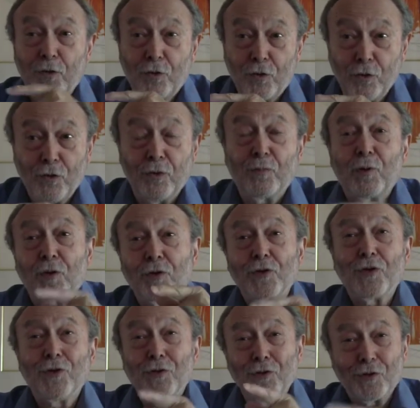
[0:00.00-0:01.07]
to the
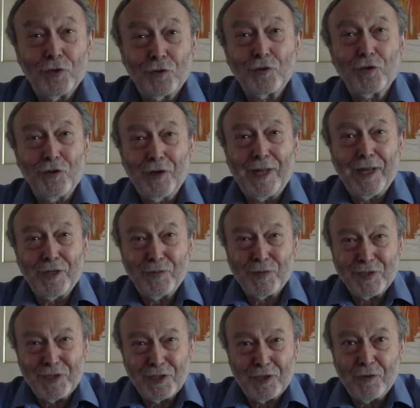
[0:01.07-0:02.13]
person whose social engagement
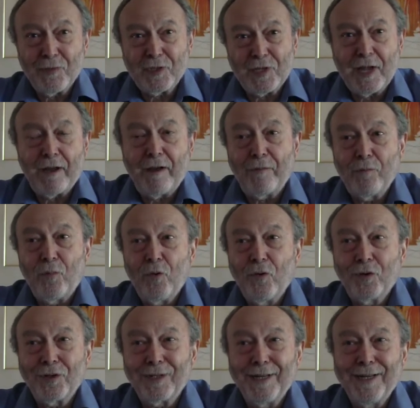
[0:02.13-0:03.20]
system is now on
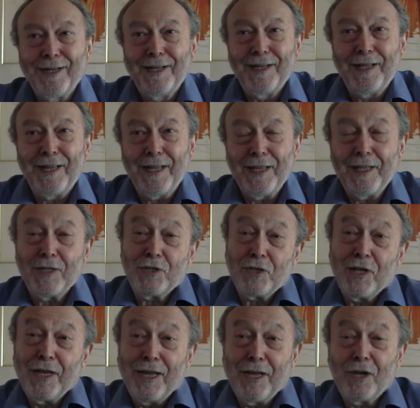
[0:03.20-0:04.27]
board is
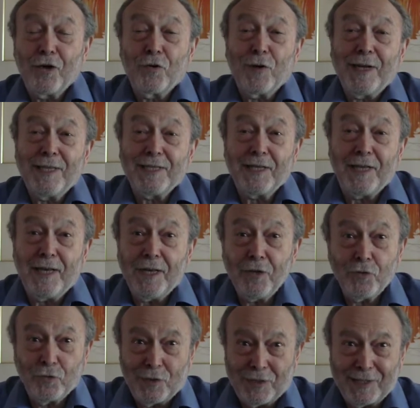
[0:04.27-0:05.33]
it creates an
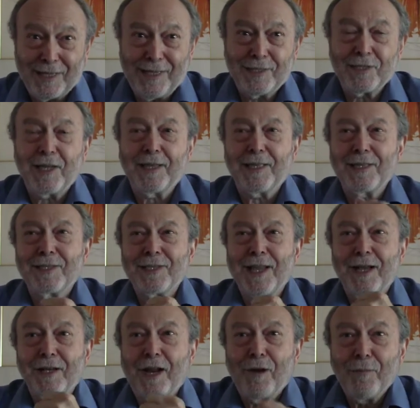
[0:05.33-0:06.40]
interest. It's like the
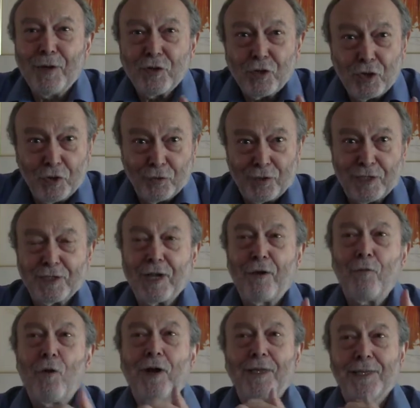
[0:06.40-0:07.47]
sound, I'm curious, I
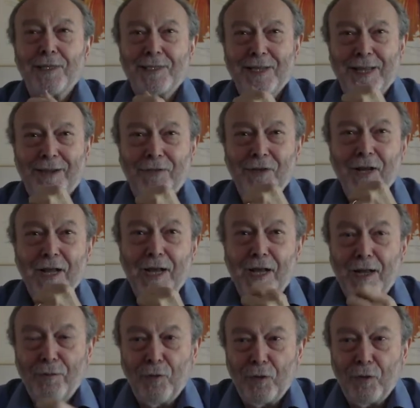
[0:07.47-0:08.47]
want the sound, I'm